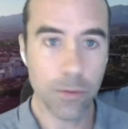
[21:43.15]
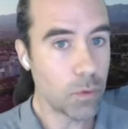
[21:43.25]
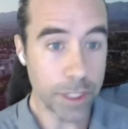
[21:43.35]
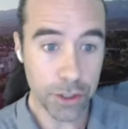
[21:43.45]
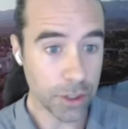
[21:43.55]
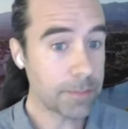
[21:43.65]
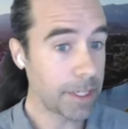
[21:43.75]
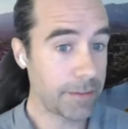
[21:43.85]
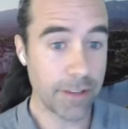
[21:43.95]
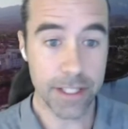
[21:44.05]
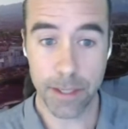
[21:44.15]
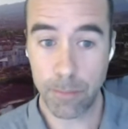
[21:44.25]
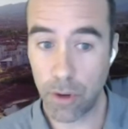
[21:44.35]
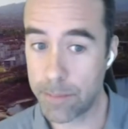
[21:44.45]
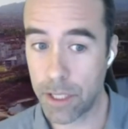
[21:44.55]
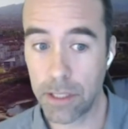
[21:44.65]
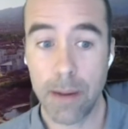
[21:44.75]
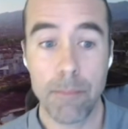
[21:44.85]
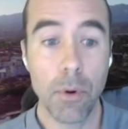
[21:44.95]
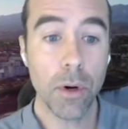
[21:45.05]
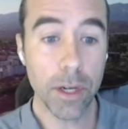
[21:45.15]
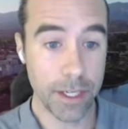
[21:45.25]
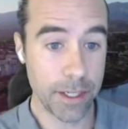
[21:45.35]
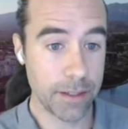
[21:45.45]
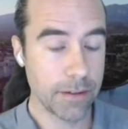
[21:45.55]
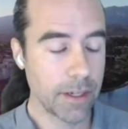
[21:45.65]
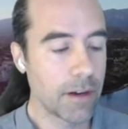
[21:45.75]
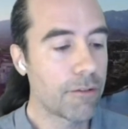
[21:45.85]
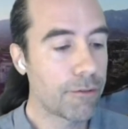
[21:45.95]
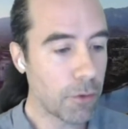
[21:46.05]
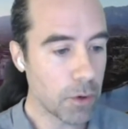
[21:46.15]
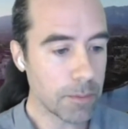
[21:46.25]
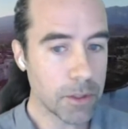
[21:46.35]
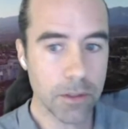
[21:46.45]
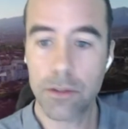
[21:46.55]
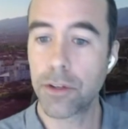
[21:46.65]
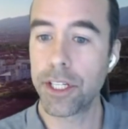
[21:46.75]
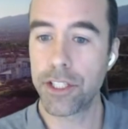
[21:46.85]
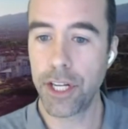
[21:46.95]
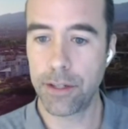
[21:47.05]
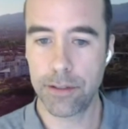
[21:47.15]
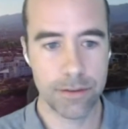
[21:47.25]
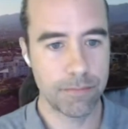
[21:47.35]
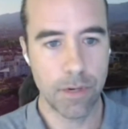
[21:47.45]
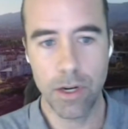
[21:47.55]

we should be investing perhaps a lot more in formal learning channels,